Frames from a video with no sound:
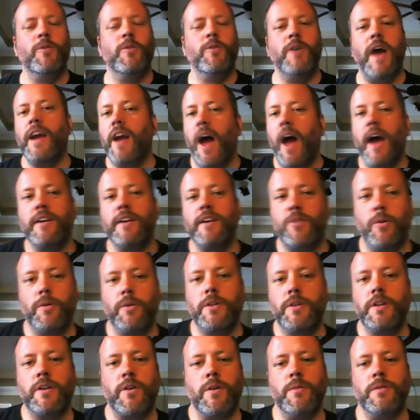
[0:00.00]
I, I,
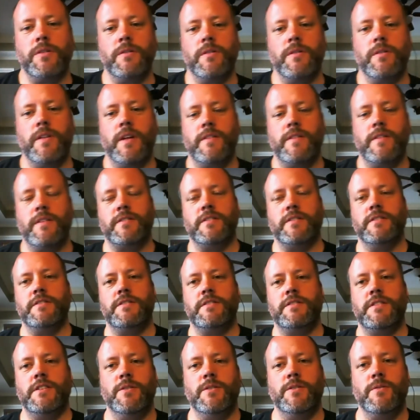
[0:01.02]
totally agree with you that this
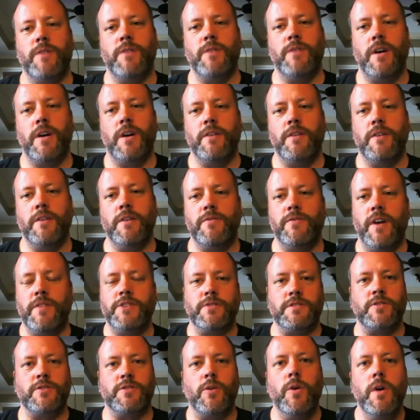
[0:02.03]
is you know of,
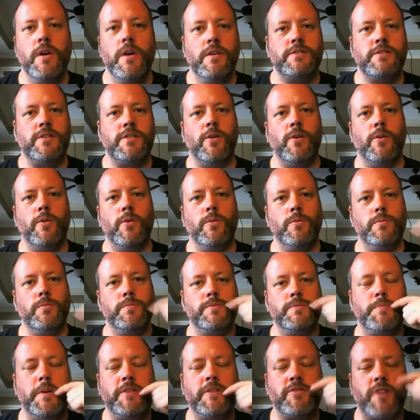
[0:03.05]
of interest. So
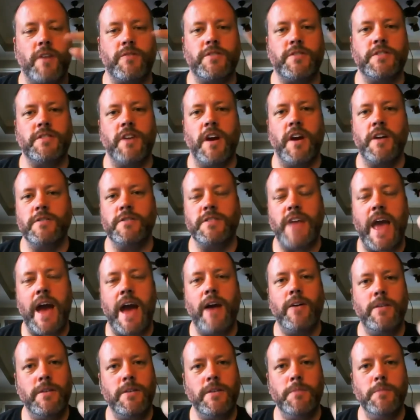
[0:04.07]
so spacecraft designers,
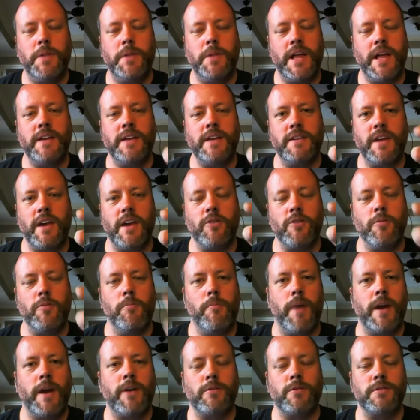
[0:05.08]
how do you plan to get your
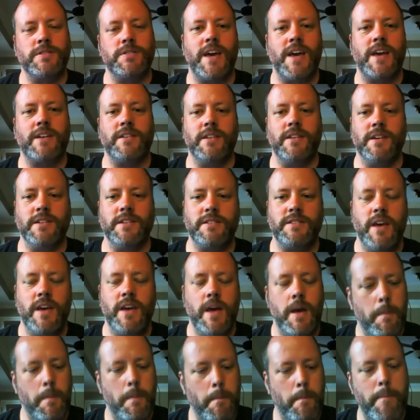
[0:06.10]
microsatellites
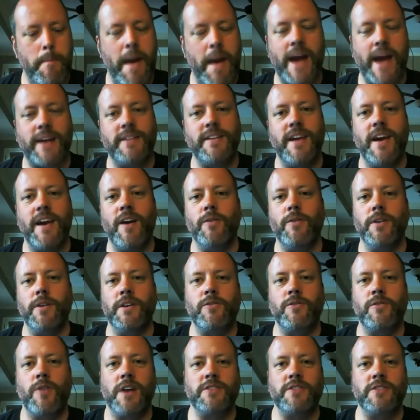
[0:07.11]
back down and
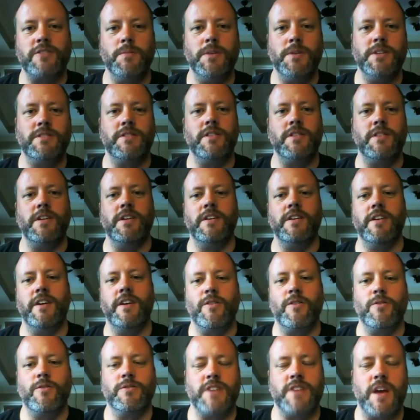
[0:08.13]
crash them into the uh,
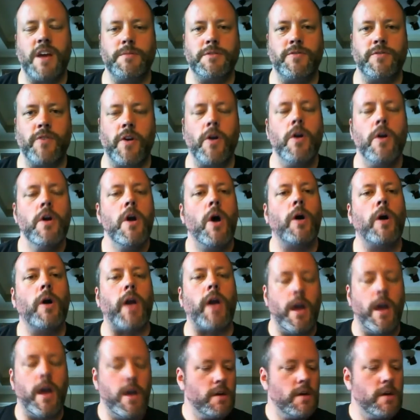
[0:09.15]
Earth's atmosphere? Okay,
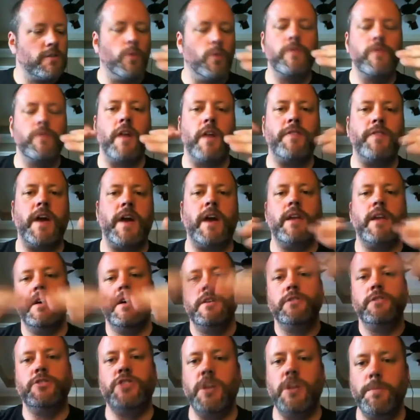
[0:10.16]
so we've got that
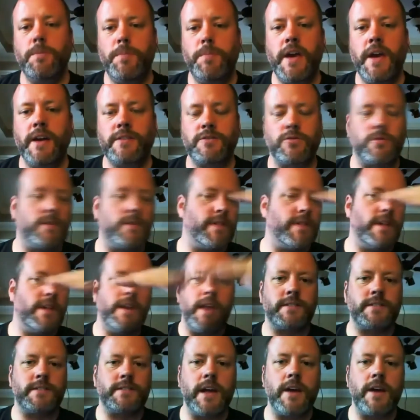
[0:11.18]
GPS, sort of the
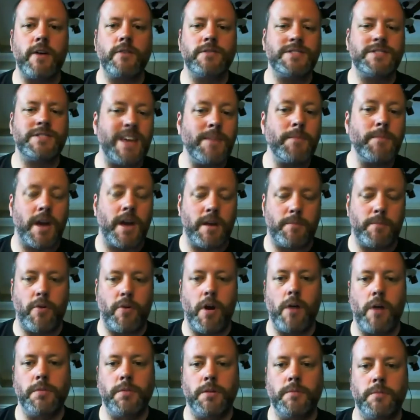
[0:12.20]
next layer, same kind of
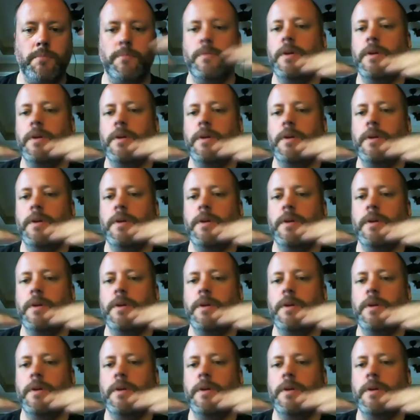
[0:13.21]
problem.